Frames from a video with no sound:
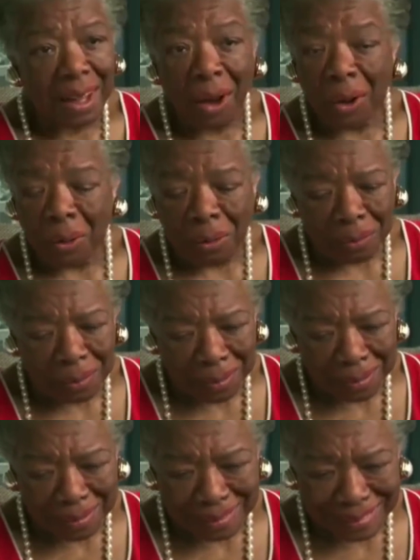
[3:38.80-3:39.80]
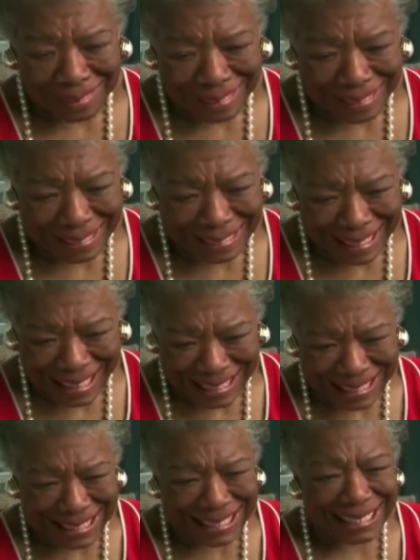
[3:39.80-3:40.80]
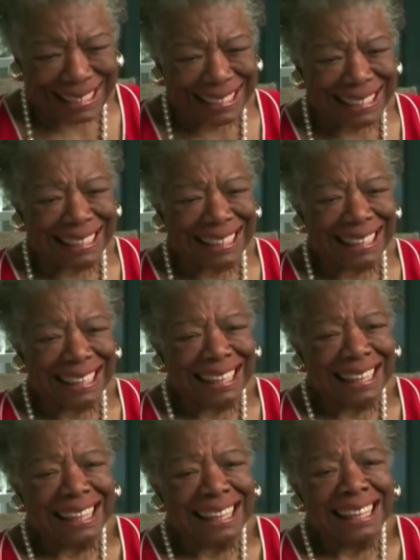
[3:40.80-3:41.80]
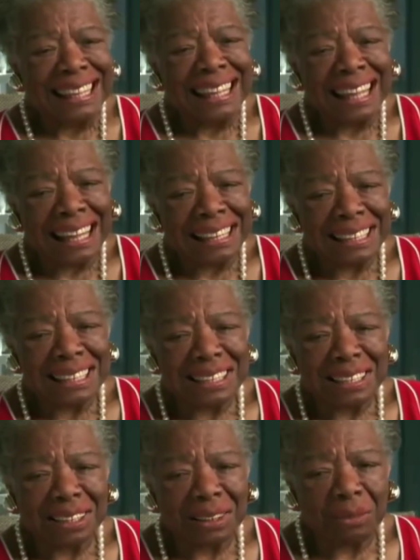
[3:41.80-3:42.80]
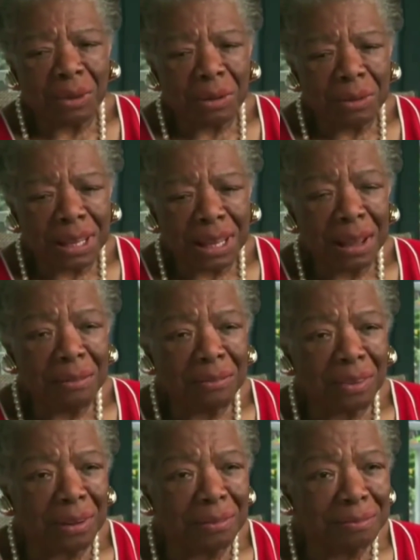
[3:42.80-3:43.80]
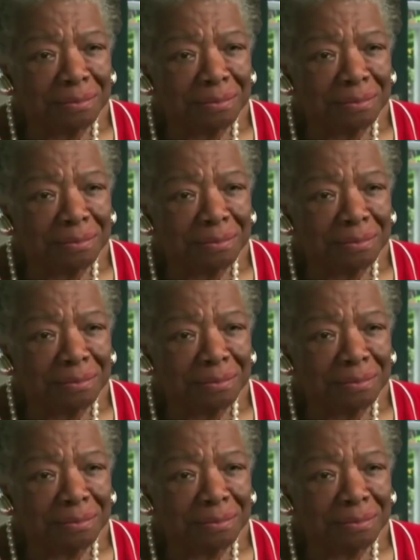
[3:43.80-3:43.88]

Hope. Yes. And just look at where we came from.